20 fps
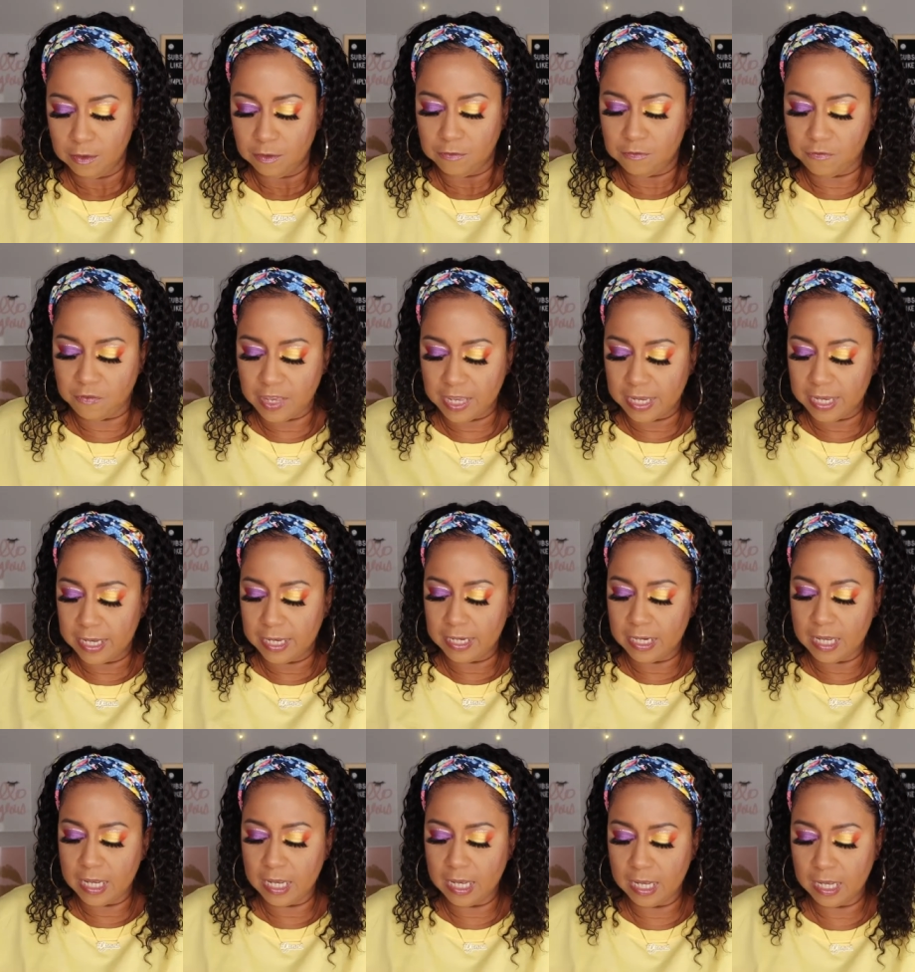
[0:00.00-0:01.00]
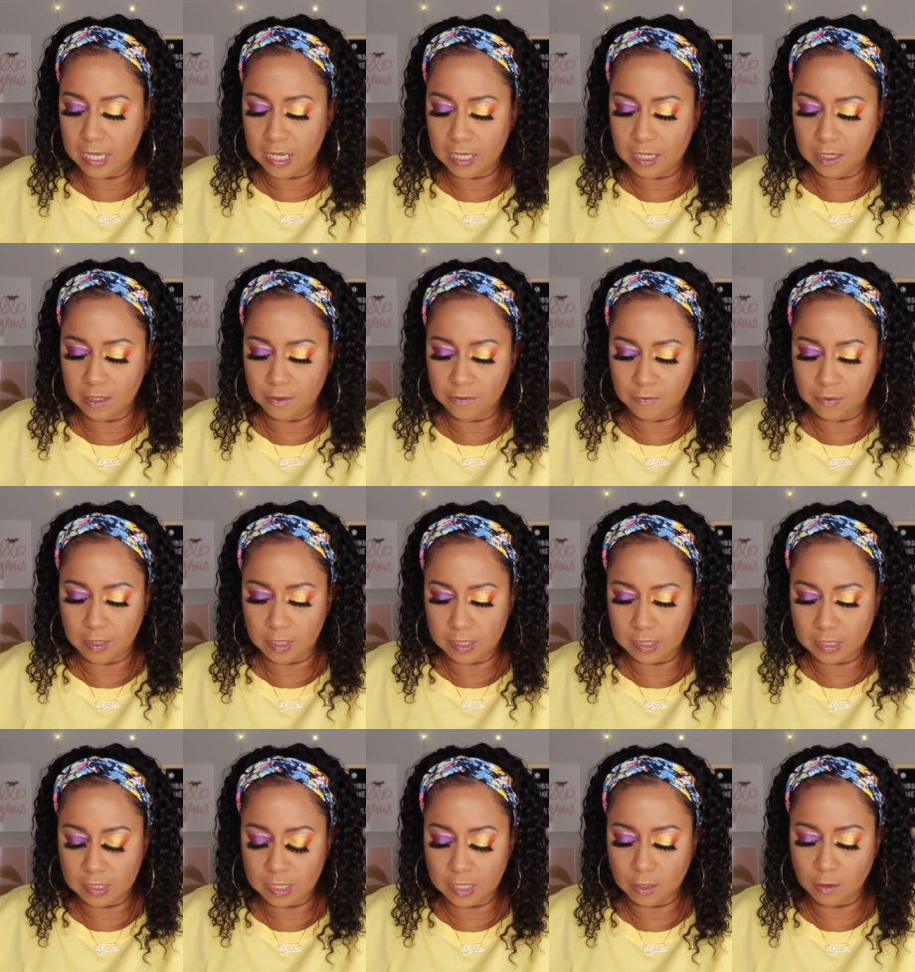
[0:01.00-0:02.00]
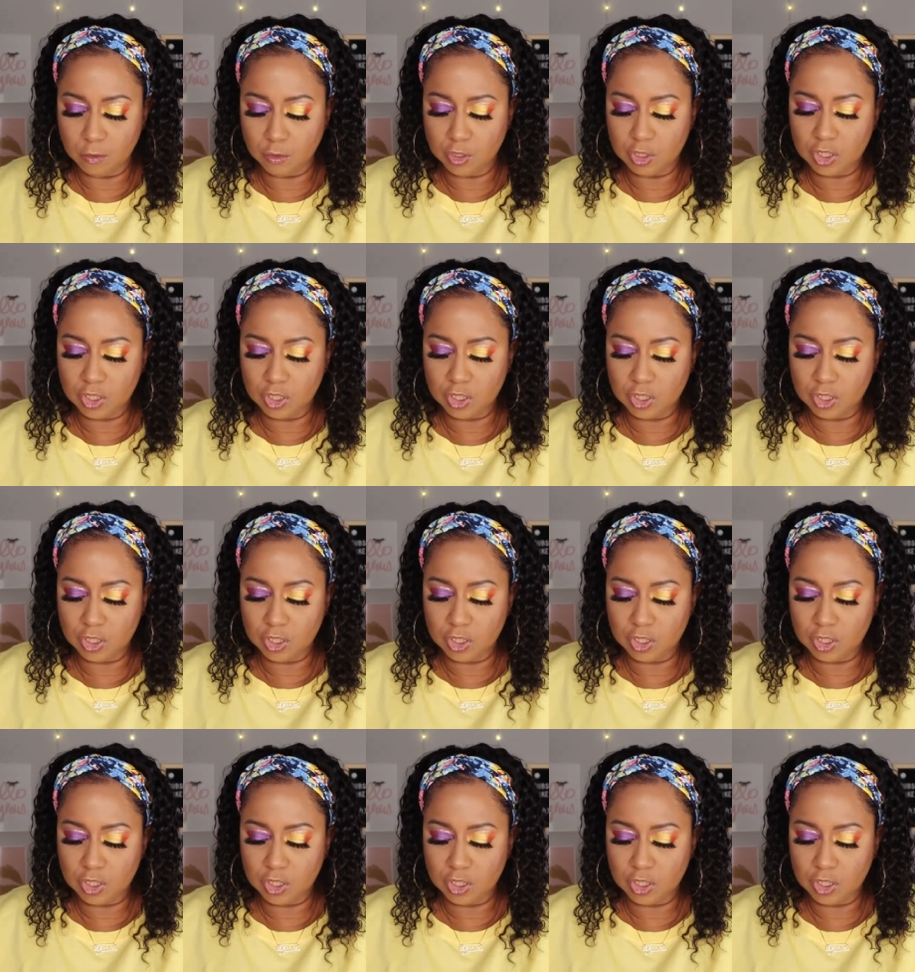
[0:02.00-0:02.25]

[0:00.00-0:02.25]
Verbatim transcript: fan of uh single